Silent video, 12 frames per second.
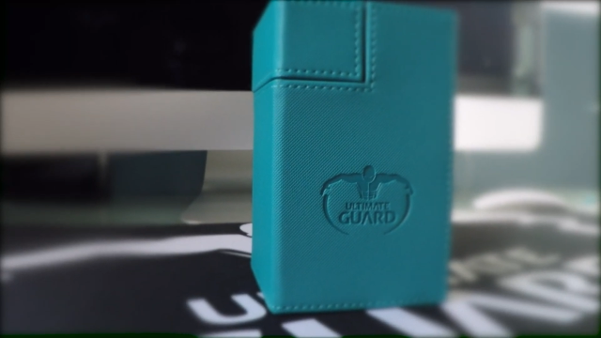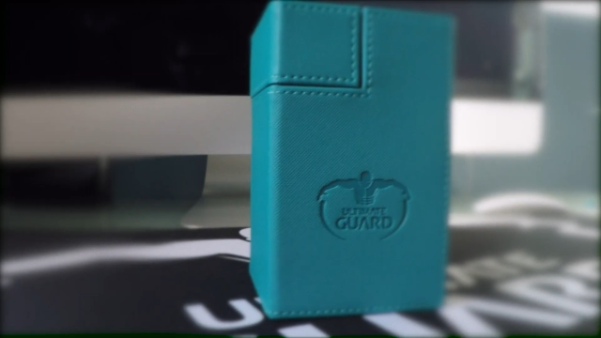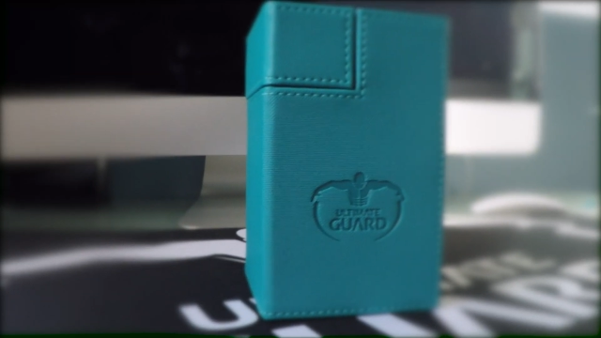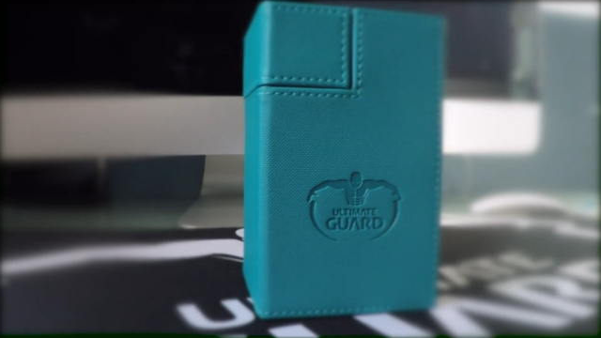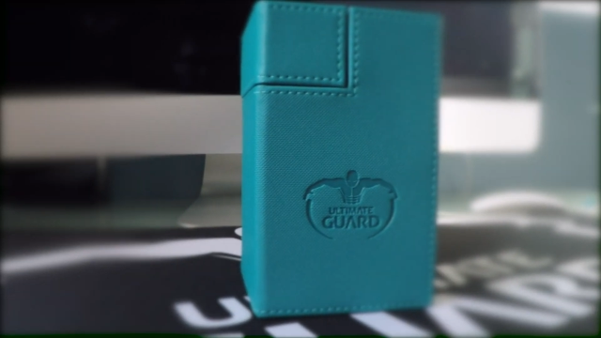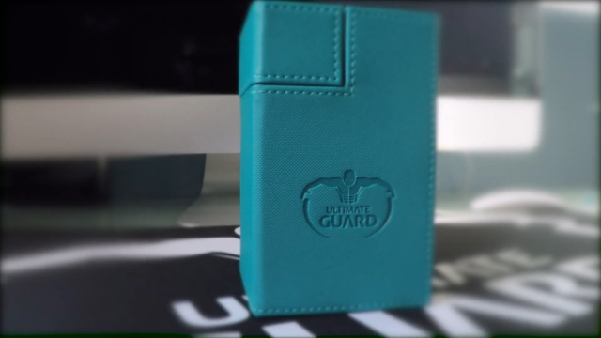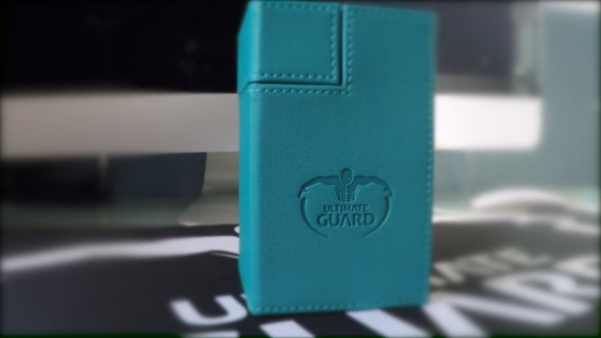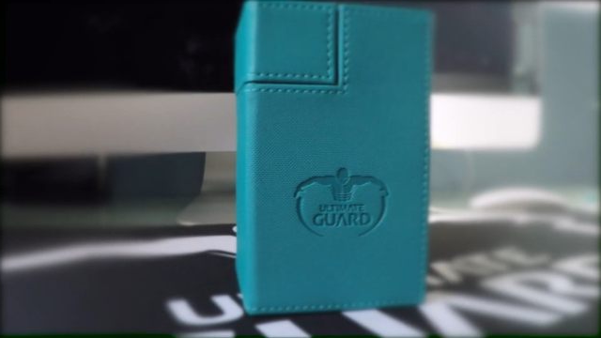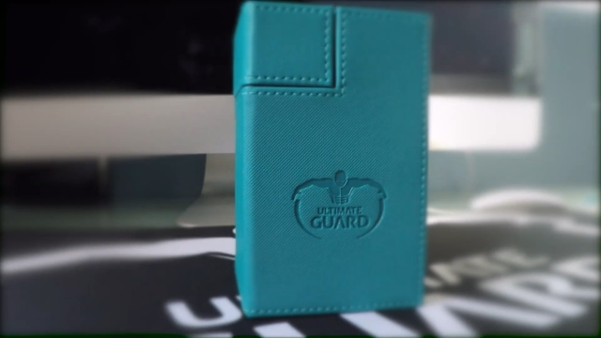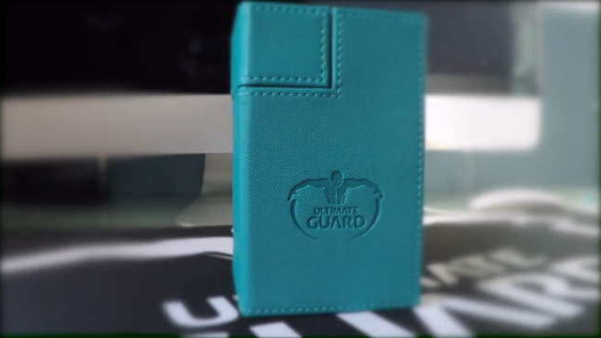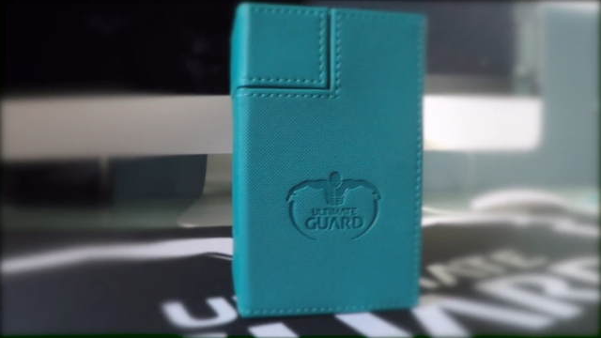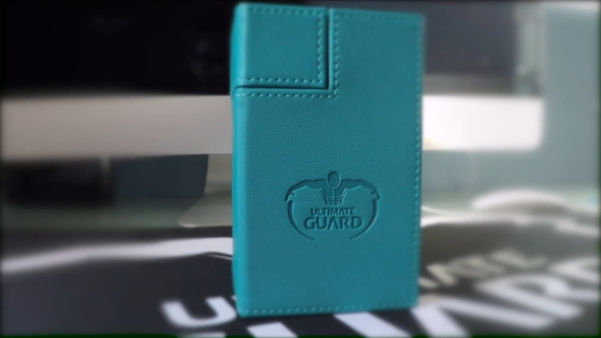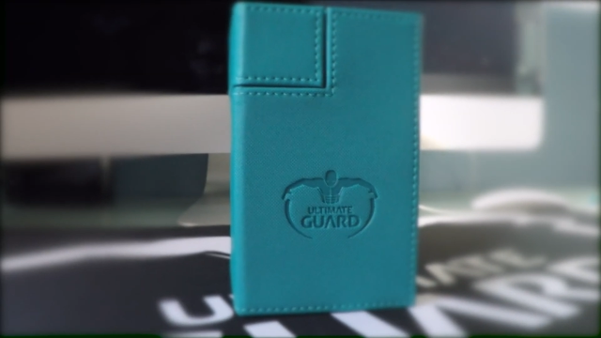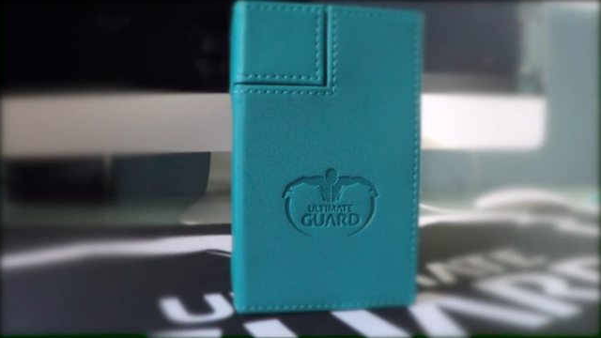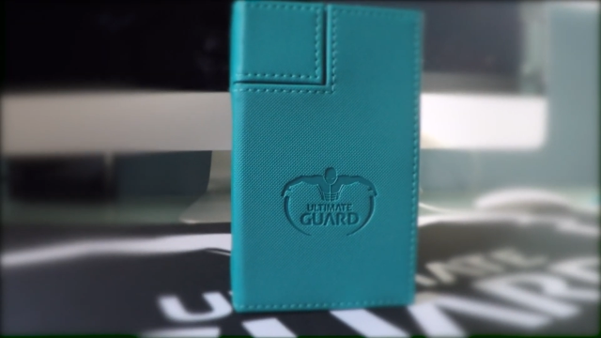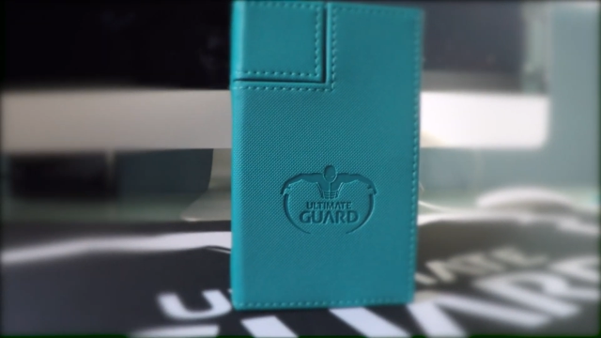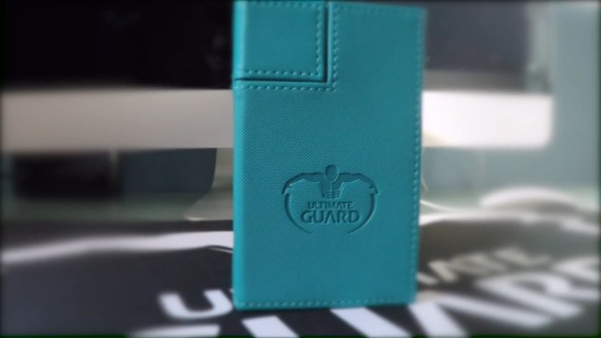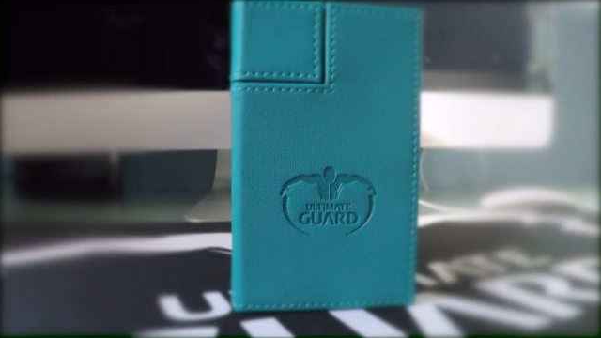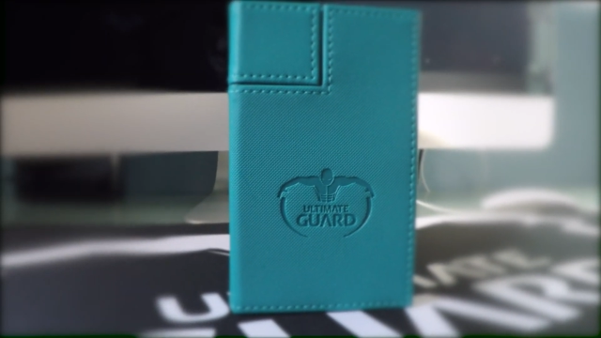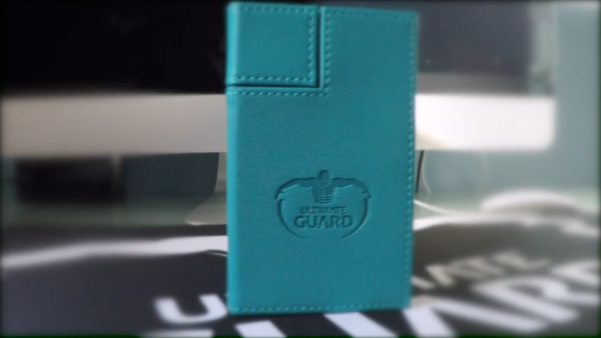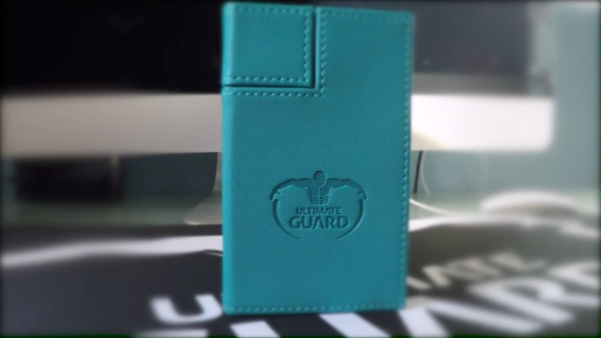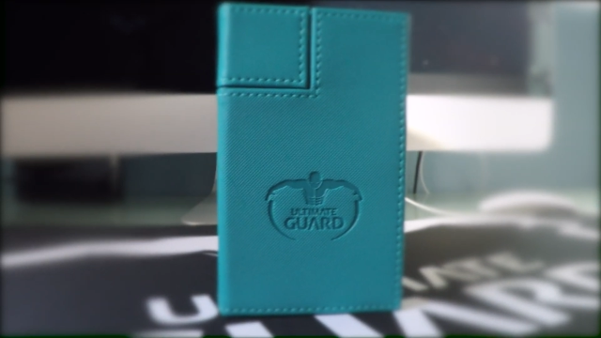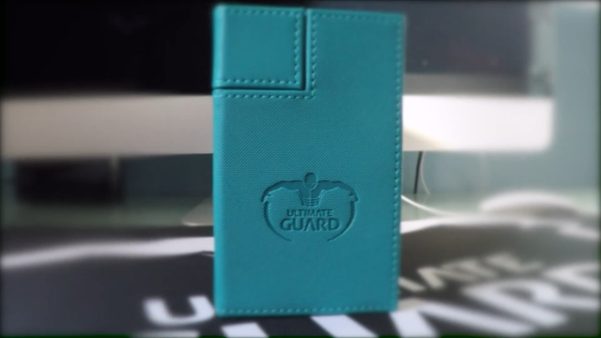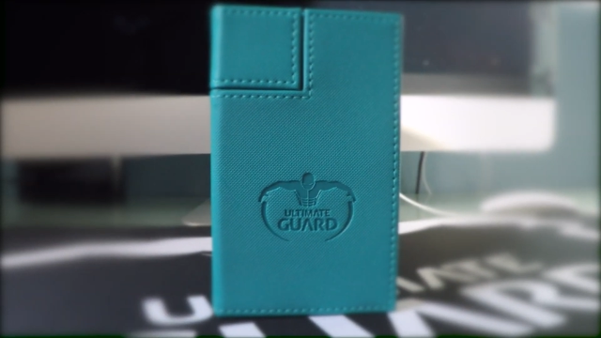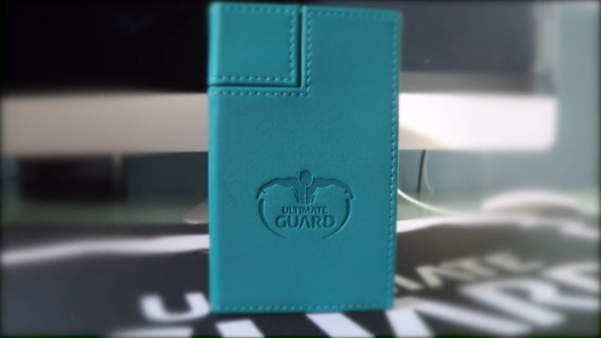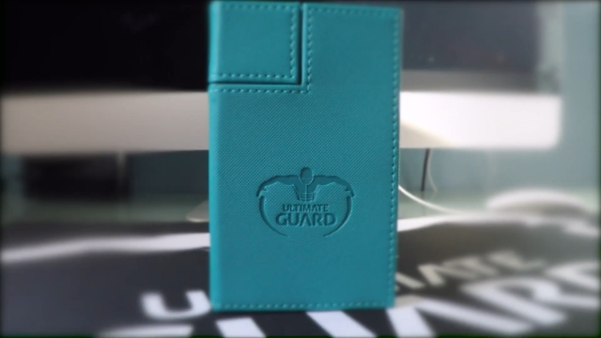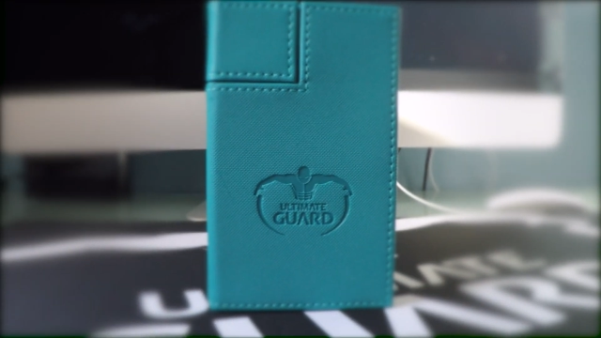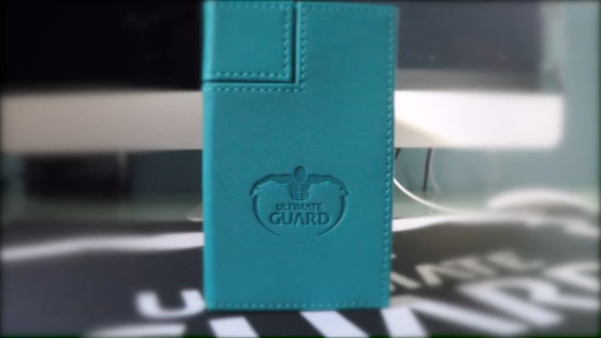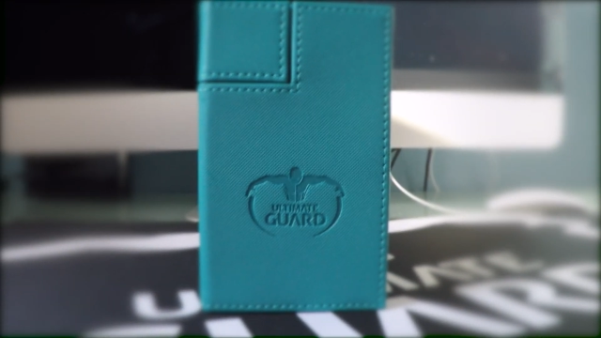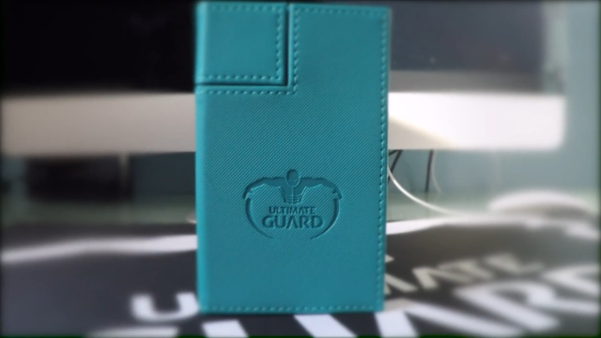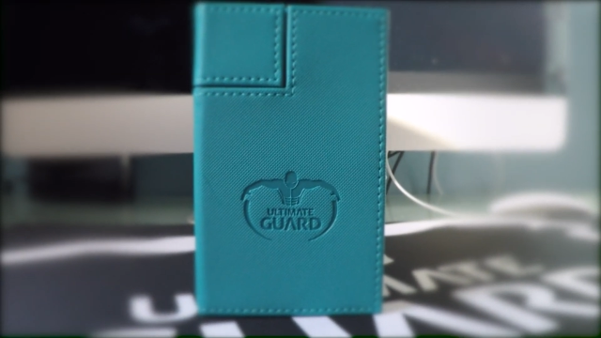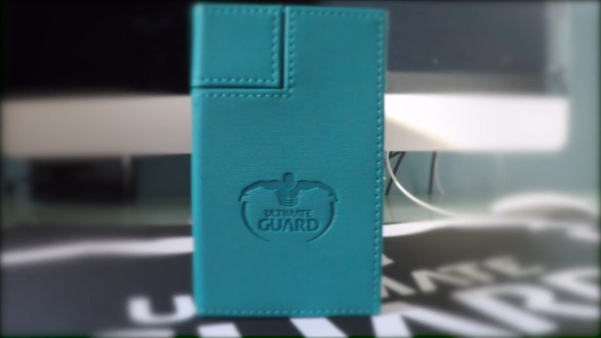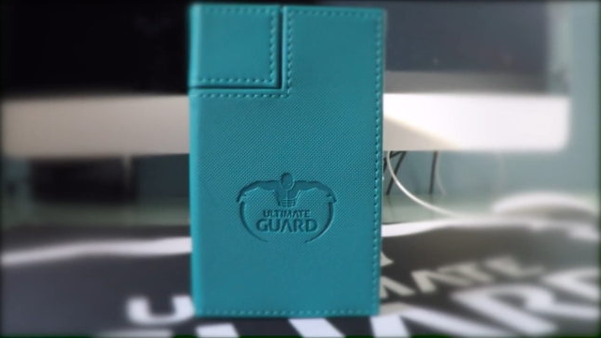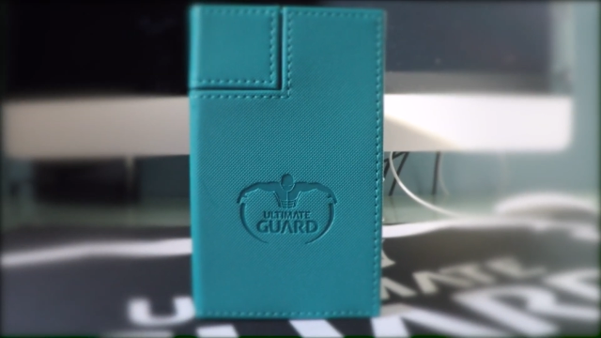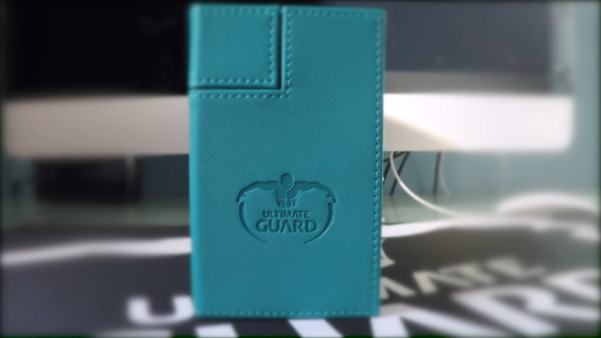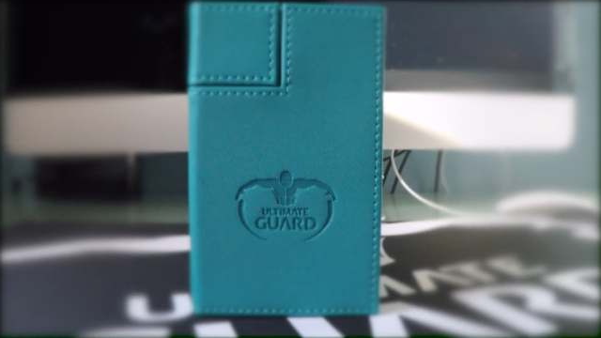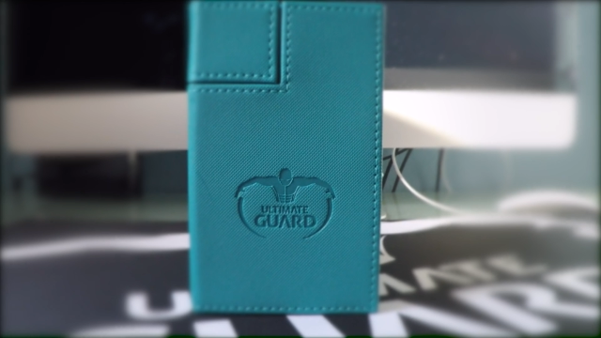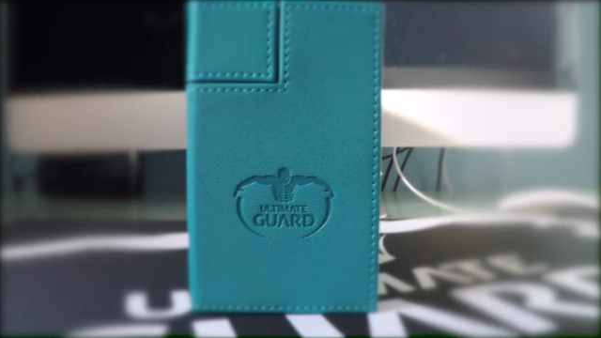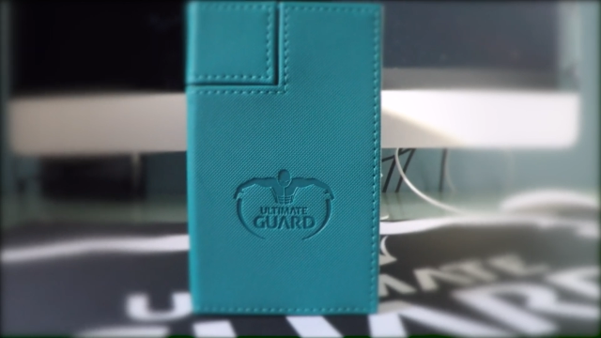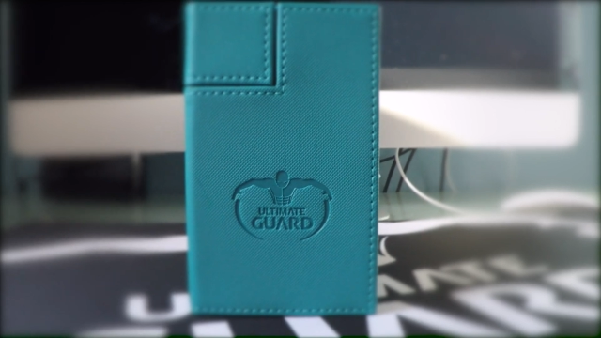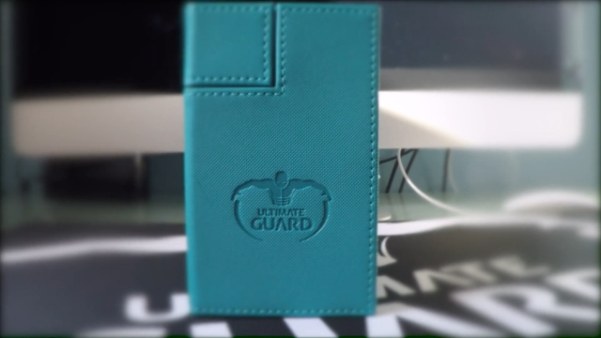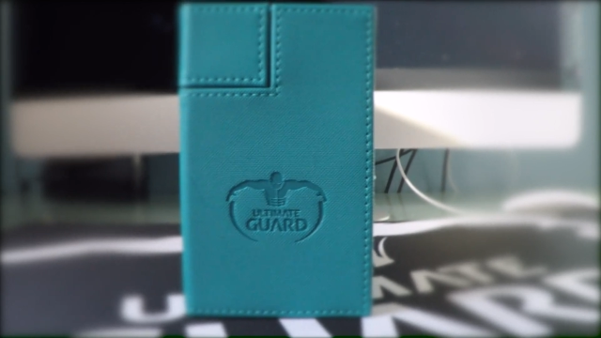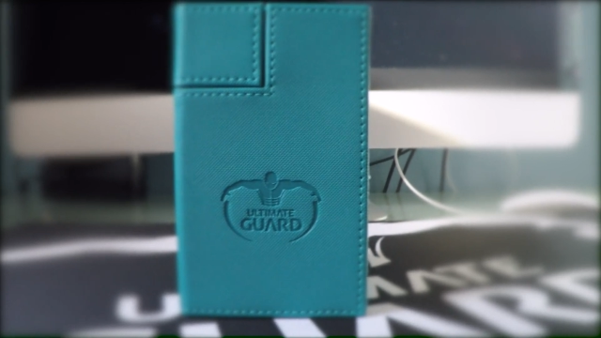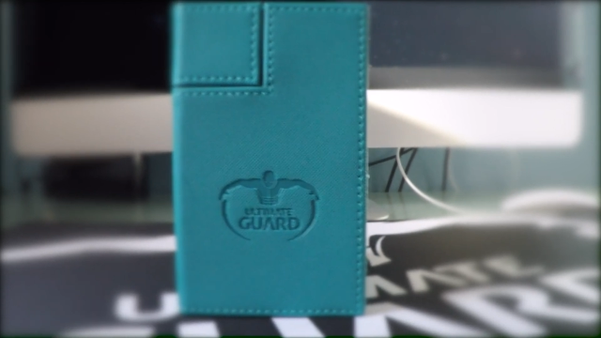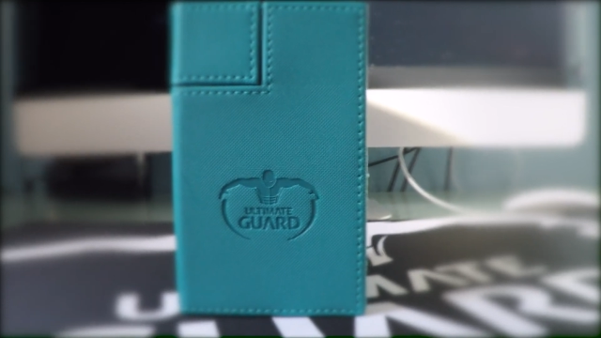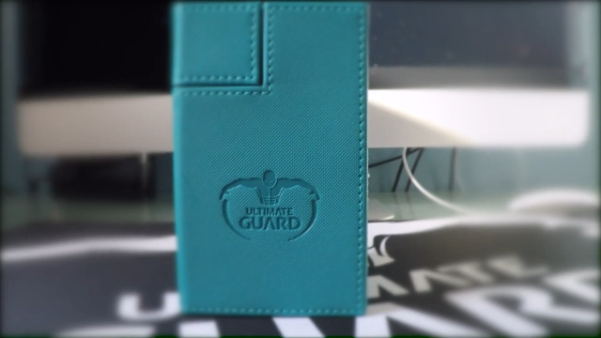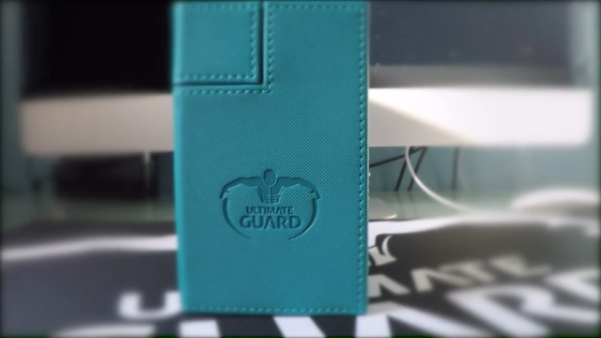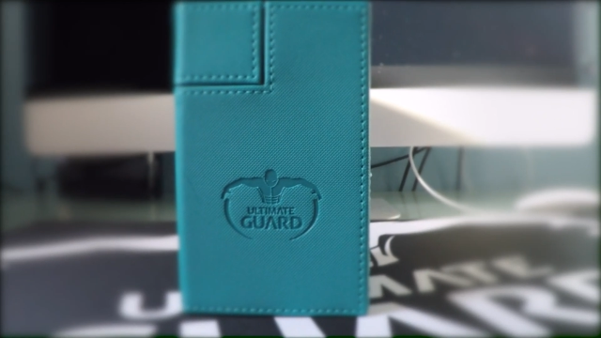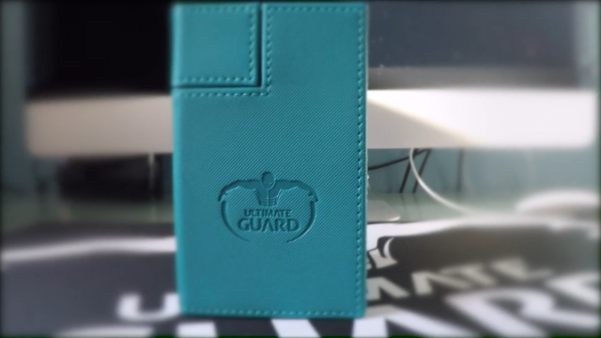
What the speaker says: No face is visible, so there are no lips to read.